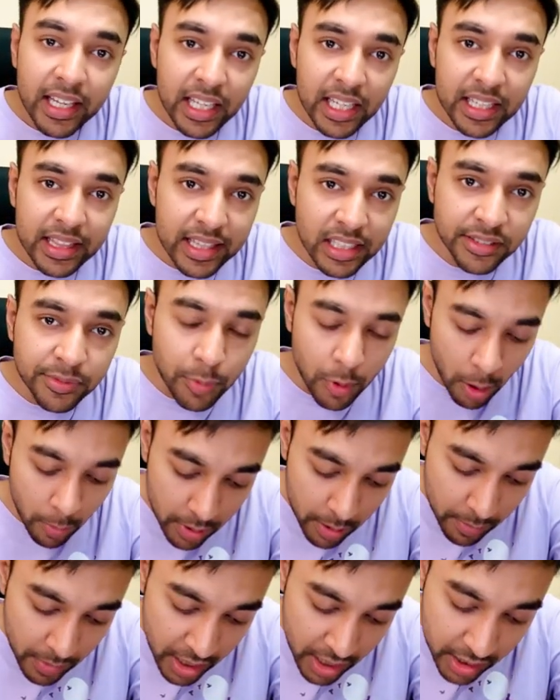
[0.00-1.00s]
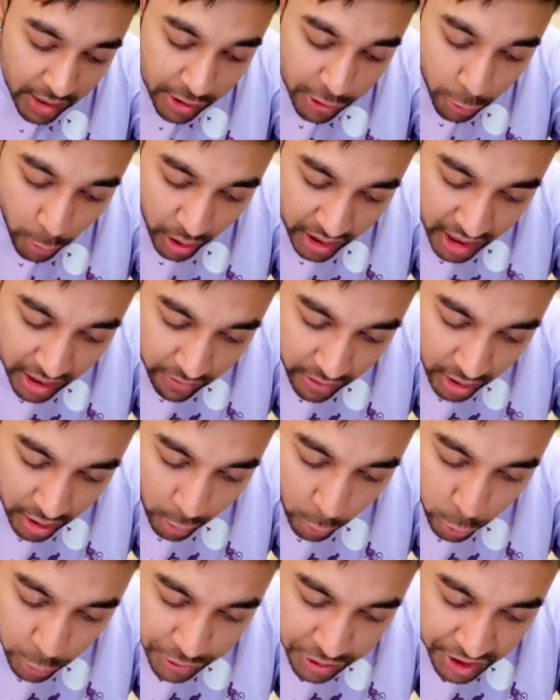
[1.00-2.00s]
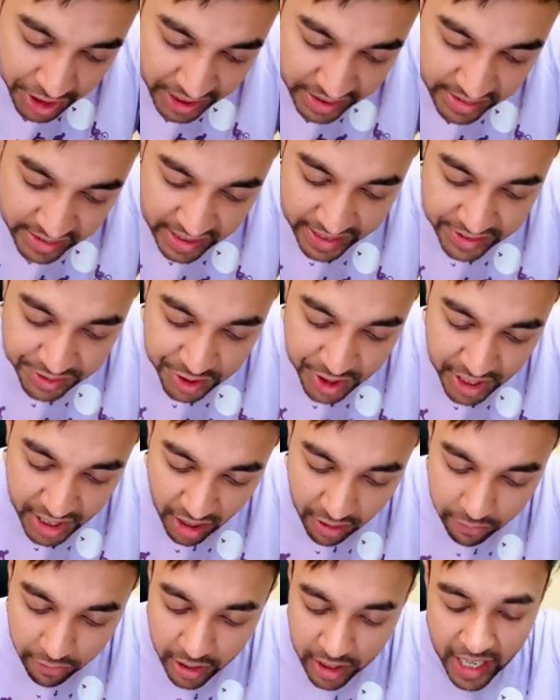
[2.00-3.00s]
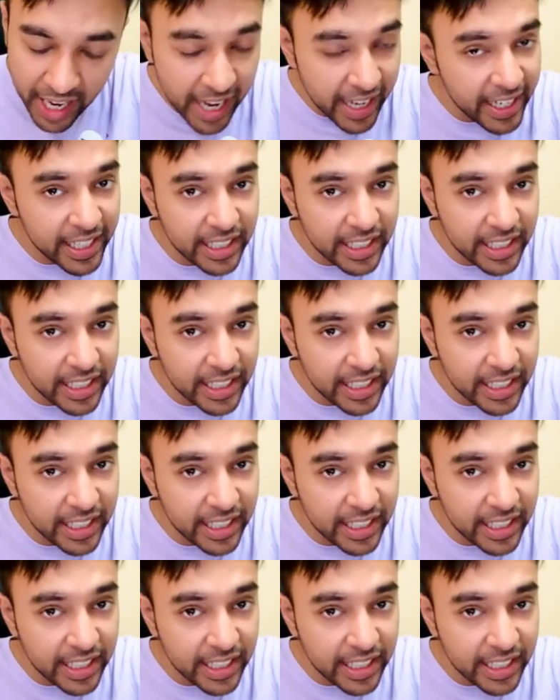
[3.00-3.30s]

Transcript: In this problem, you are given two strings str1 and